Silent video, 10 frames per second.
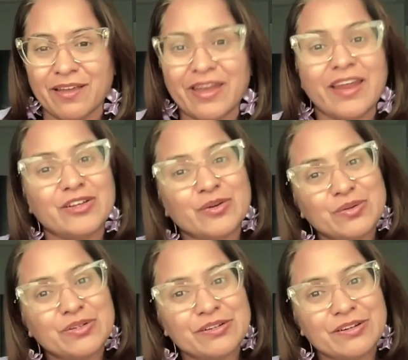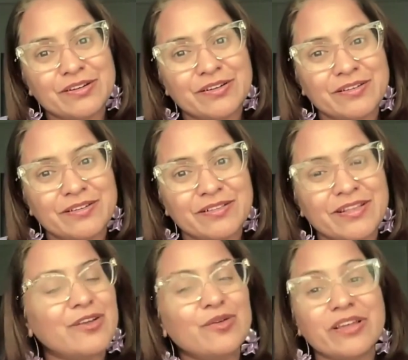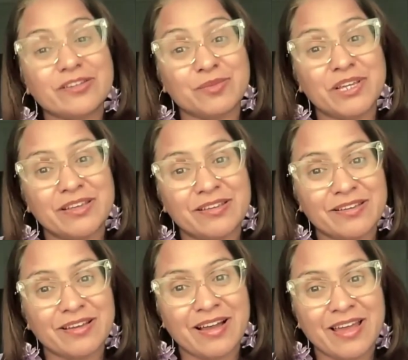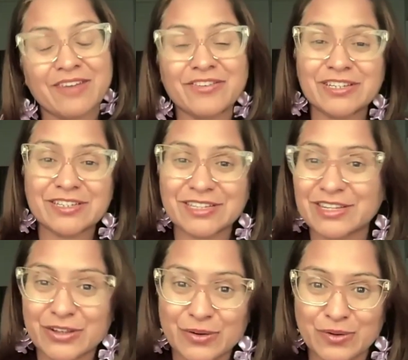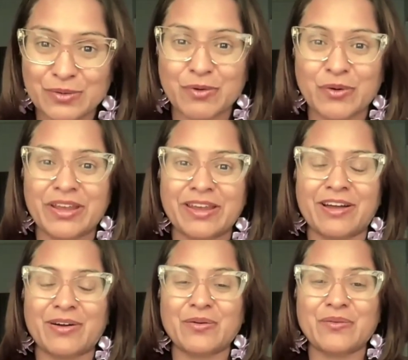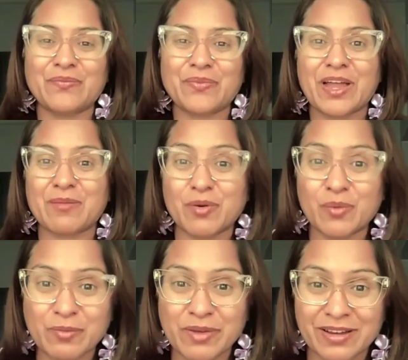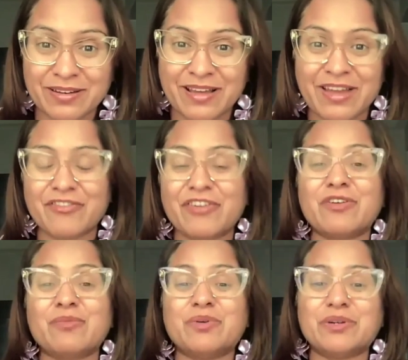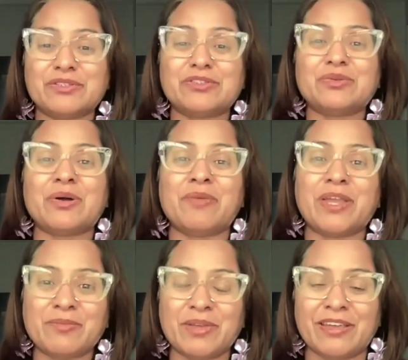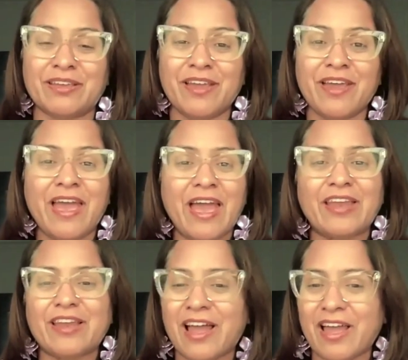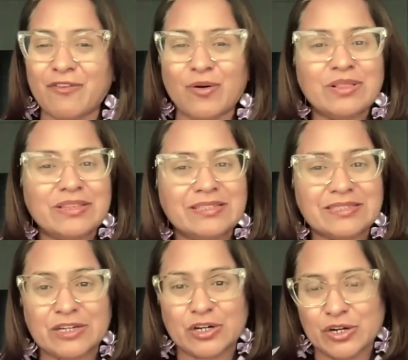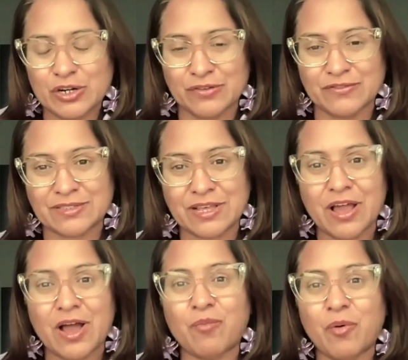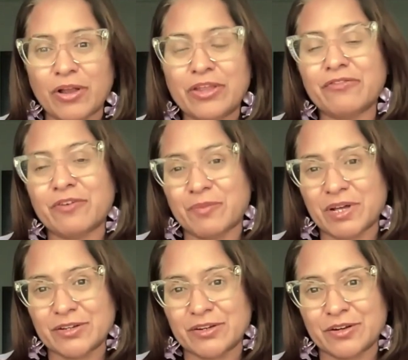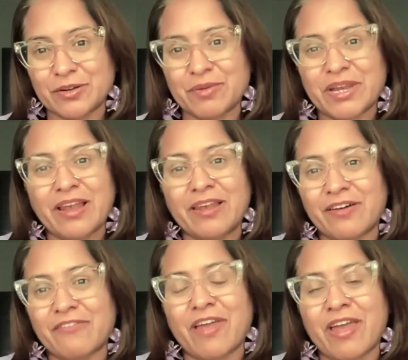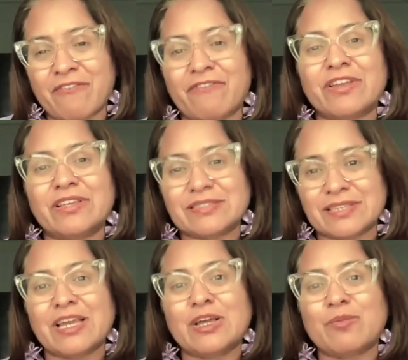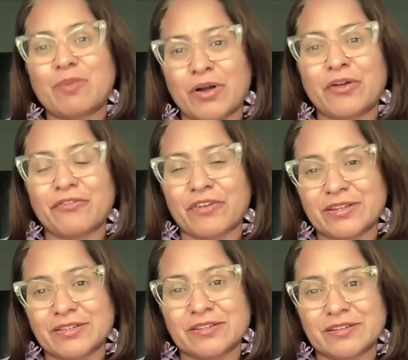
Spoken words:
And I told her that, look at me. I have a 13-year-old boy now. I'm a woman. I've given birth to a baby. And I have all these curves, a body of a mother, but I love every single part of it.